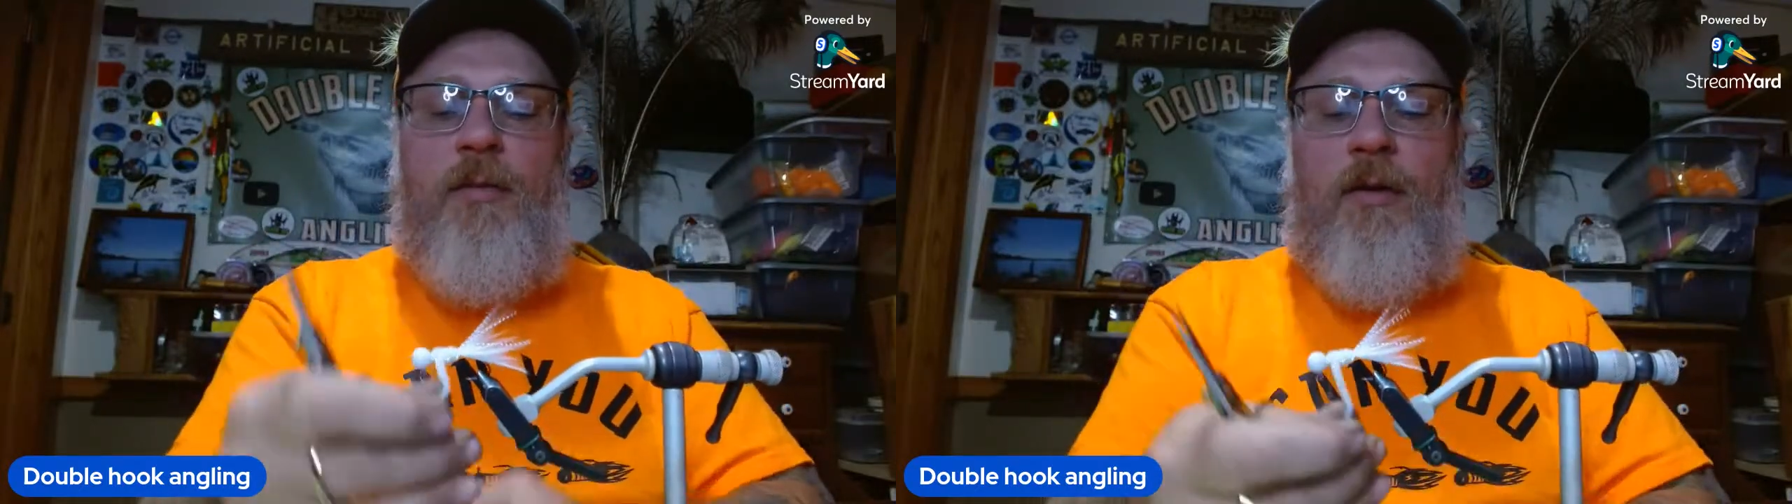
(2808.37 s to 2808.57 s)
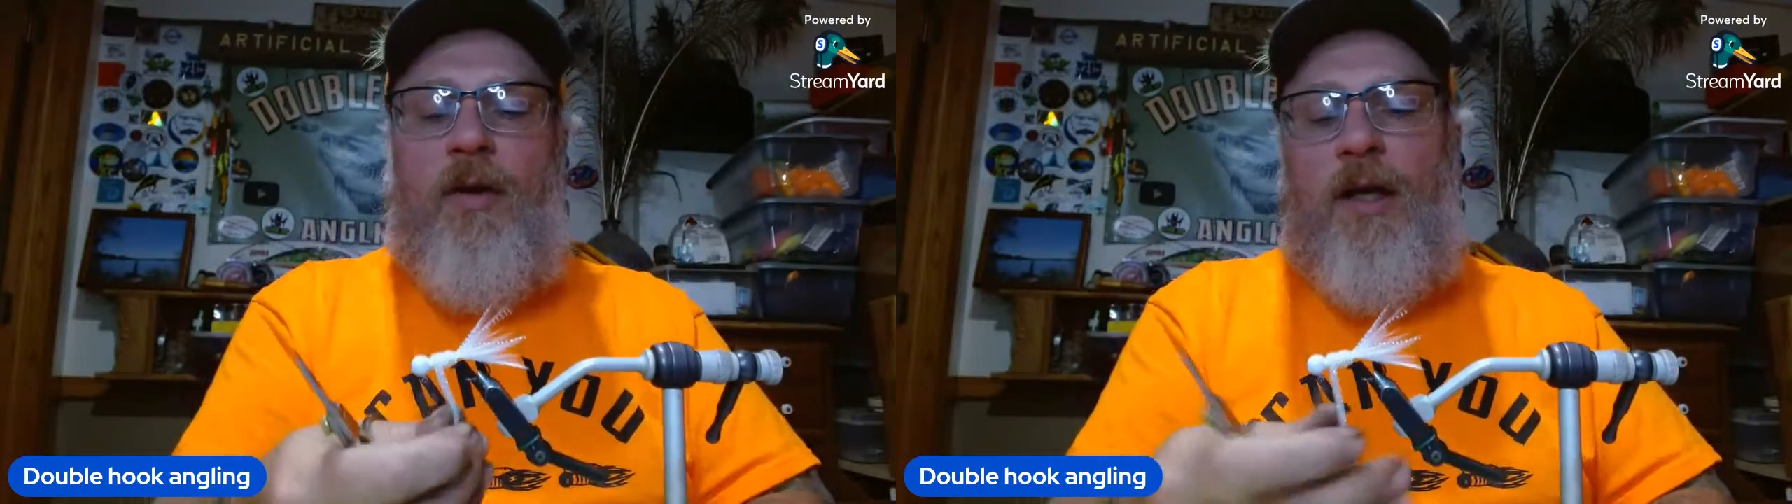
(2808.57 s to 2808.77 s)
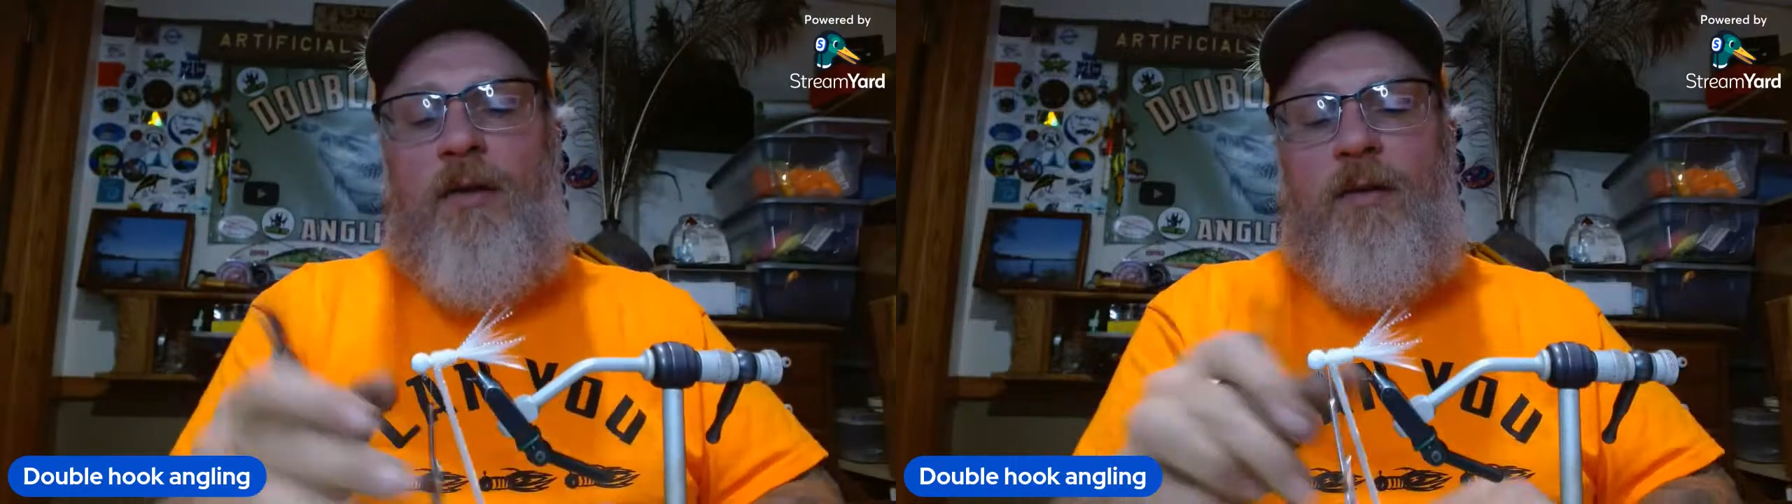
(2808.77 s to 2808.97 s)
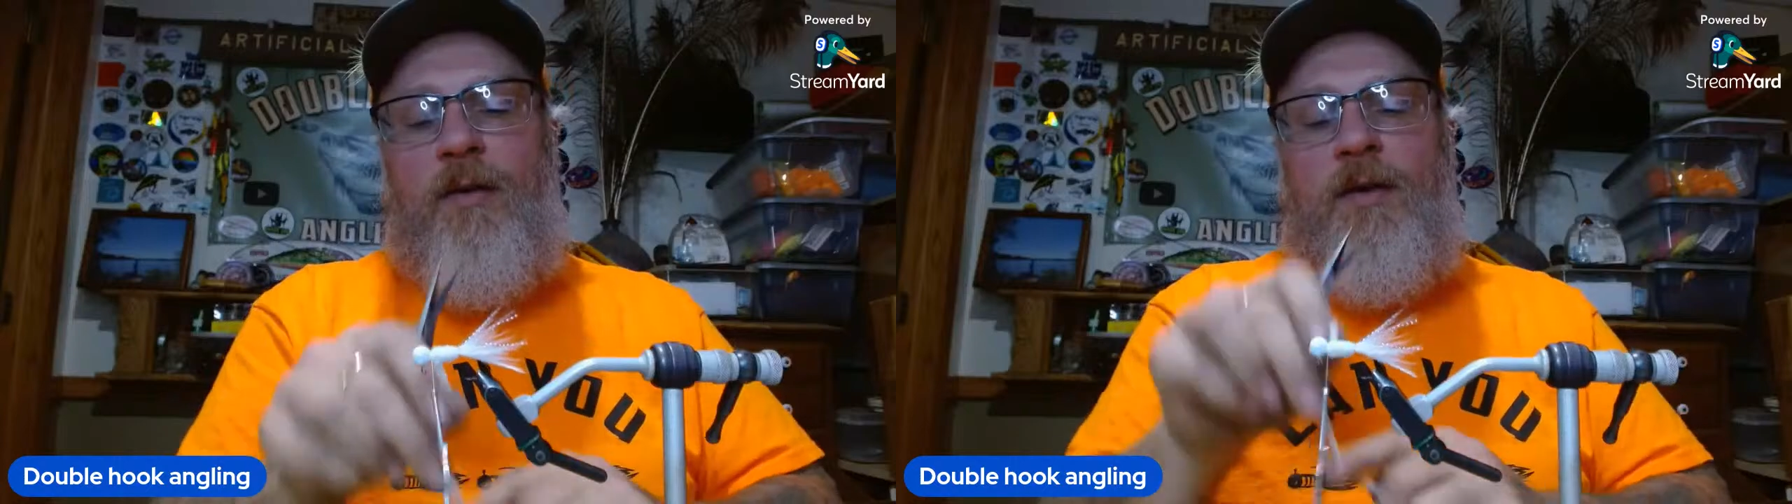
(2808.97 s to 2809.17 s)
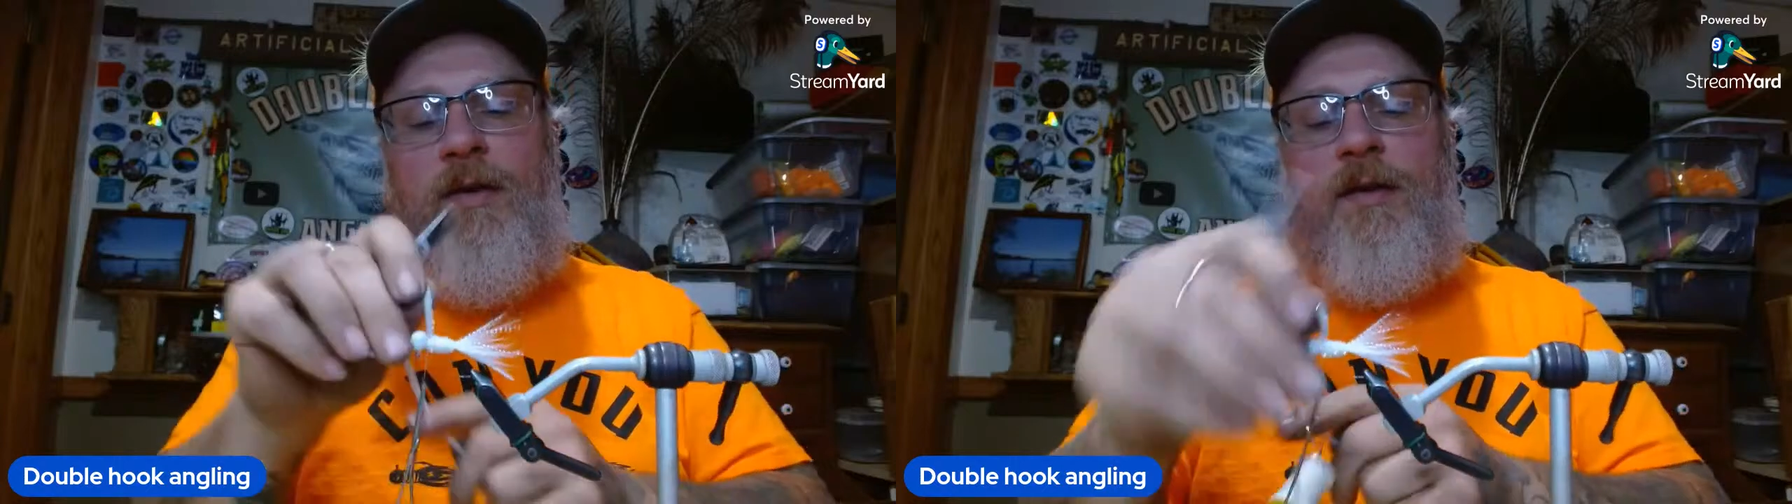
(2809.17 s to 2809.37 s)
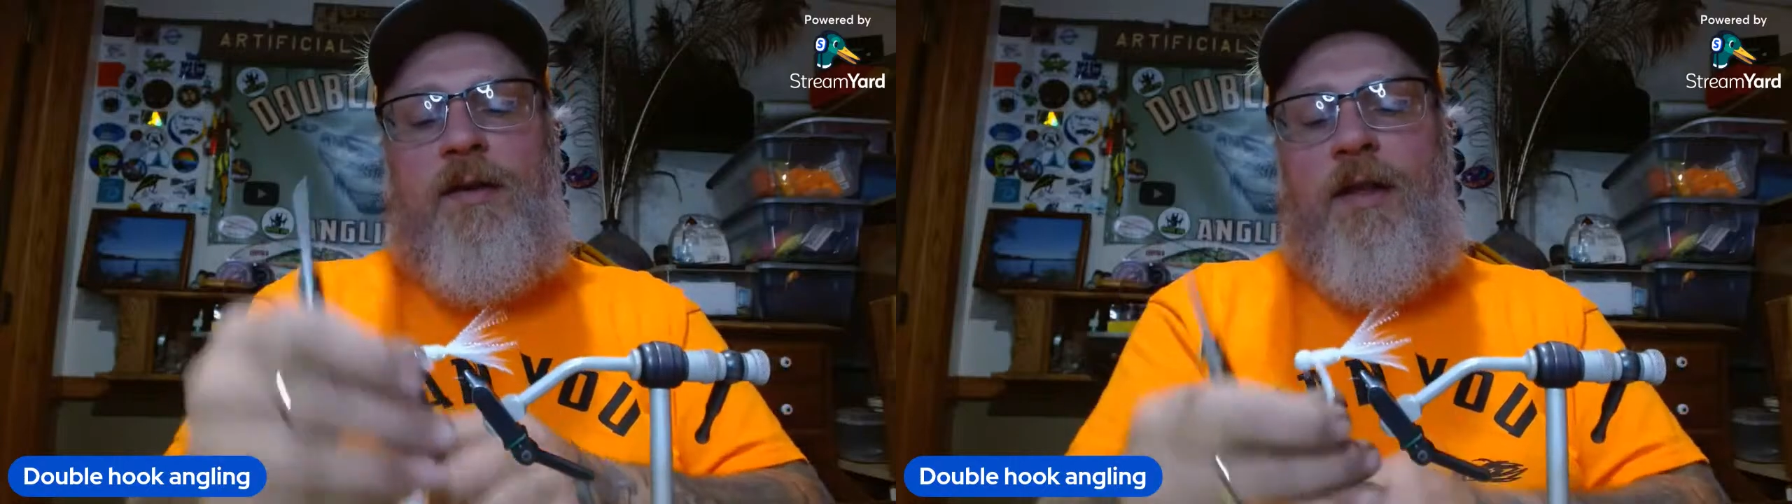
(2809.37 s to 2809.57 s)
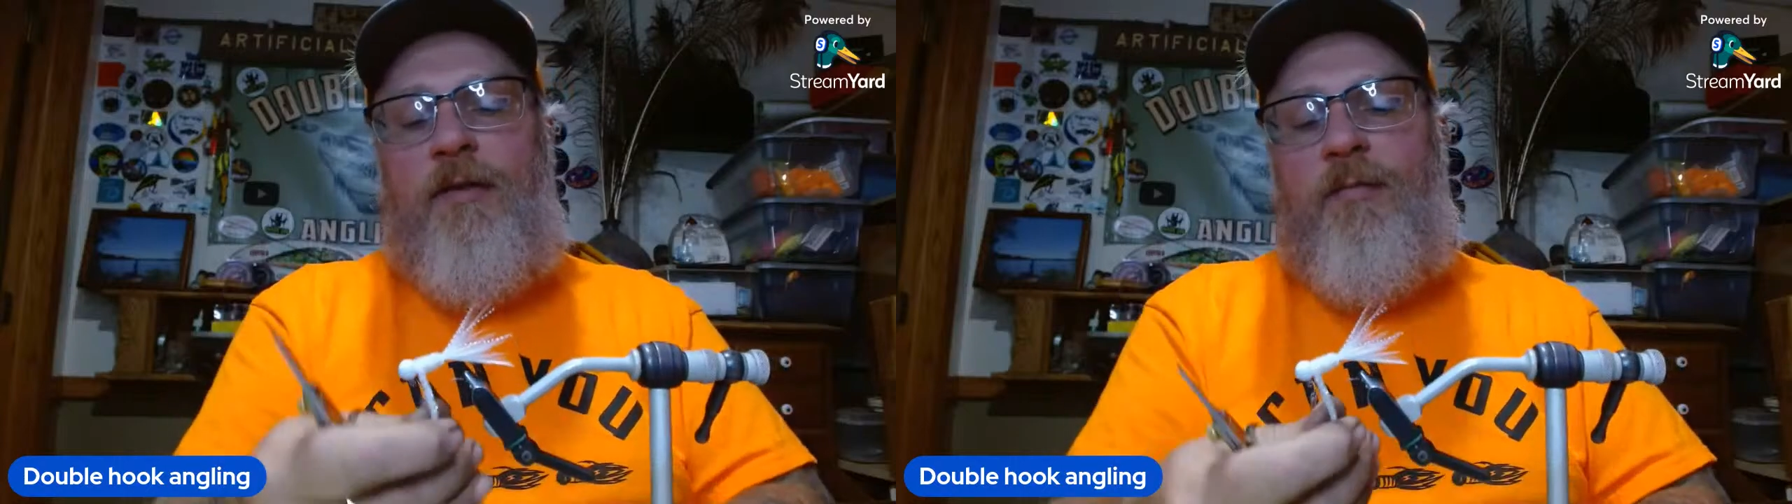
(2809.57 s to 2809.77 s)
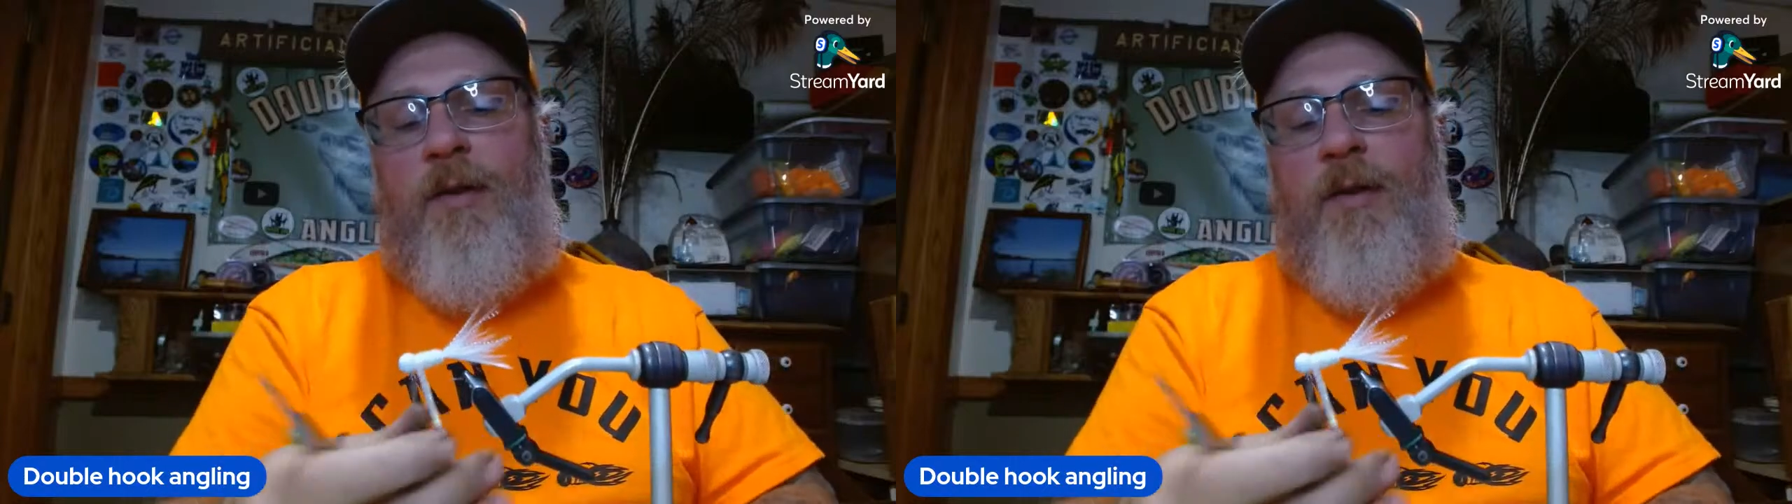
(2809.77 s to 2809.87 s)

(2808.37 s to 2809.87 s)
my rod holders and stuff,